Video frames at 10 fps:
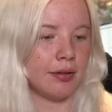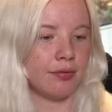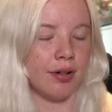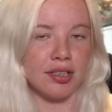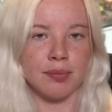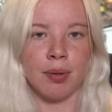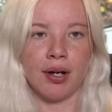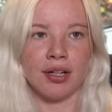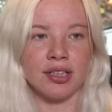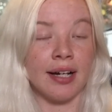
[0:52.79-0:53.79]
first
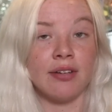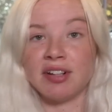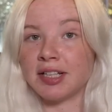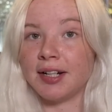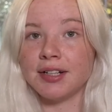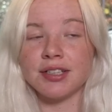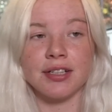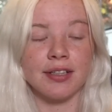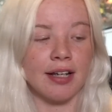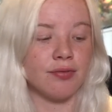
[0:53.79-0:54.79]
birds. I never did
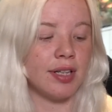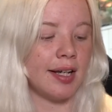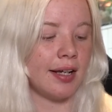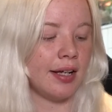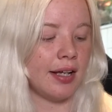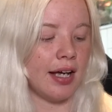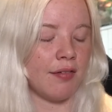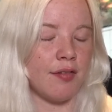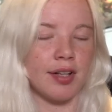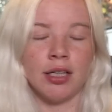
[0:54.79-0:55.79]
it, thankfully.
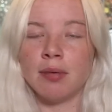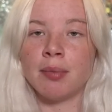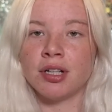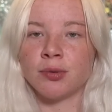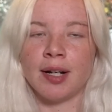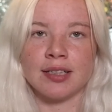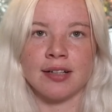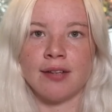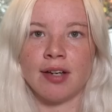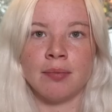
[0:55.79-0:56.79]
I've never clipped my bird's wings
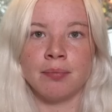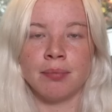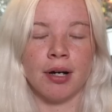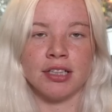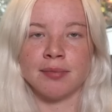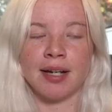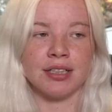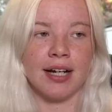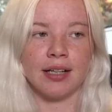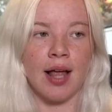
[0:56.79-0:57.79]
and I've had birds my
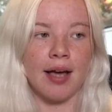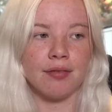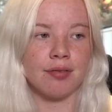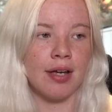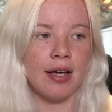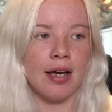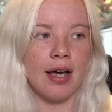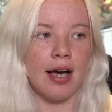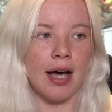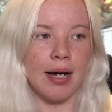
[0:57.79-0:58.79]
entire life.
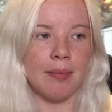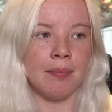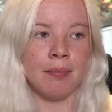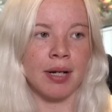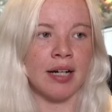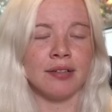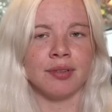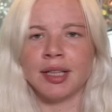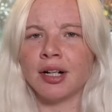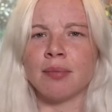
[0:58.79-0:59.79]
But I didn't
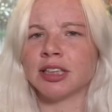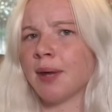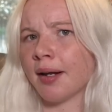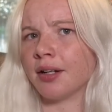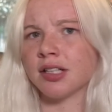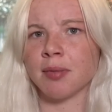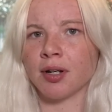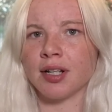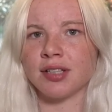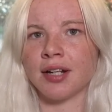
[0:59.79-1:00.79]
really know much about it, to be
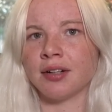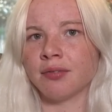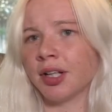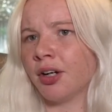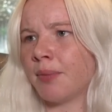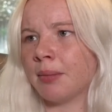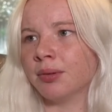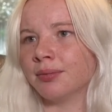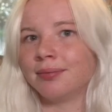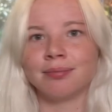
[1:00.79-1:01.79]
honest. I didn't really know
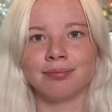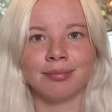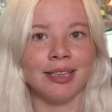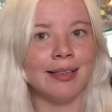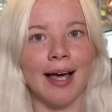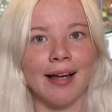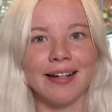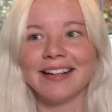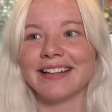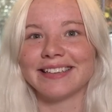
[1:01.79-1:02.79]
people did that,
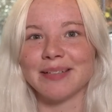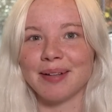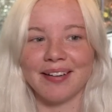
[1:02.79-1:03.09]
to be